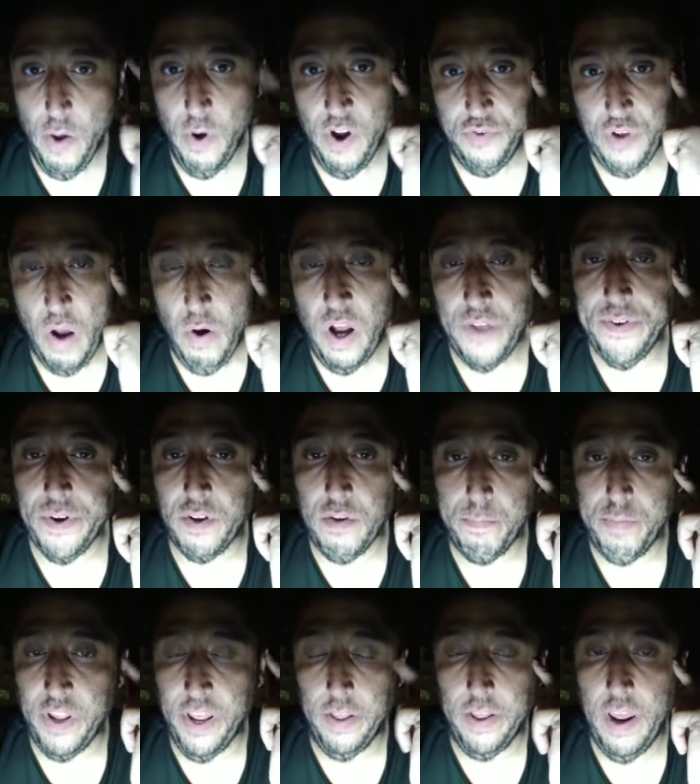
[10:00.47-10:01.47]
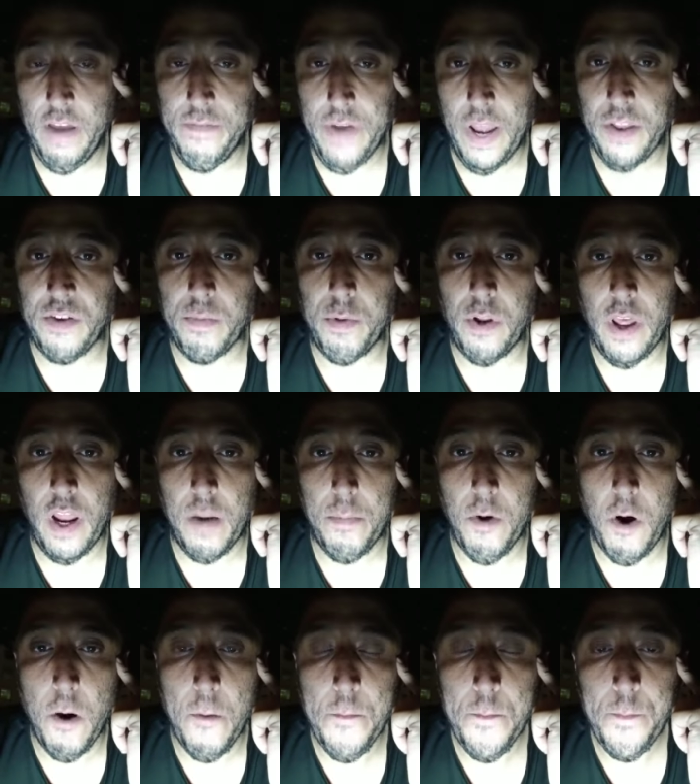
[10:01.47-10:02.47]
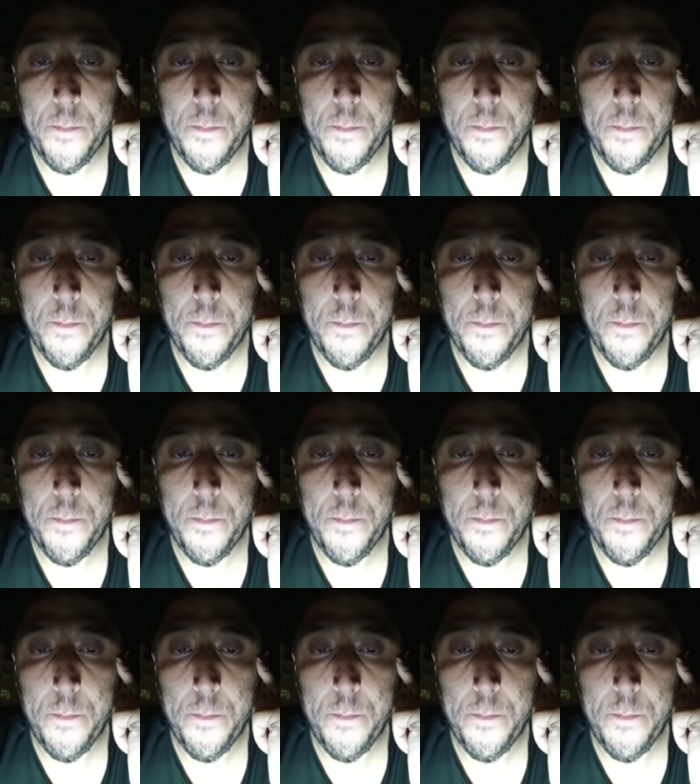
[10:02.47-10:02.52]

at which I wasn't completely invincible anymore.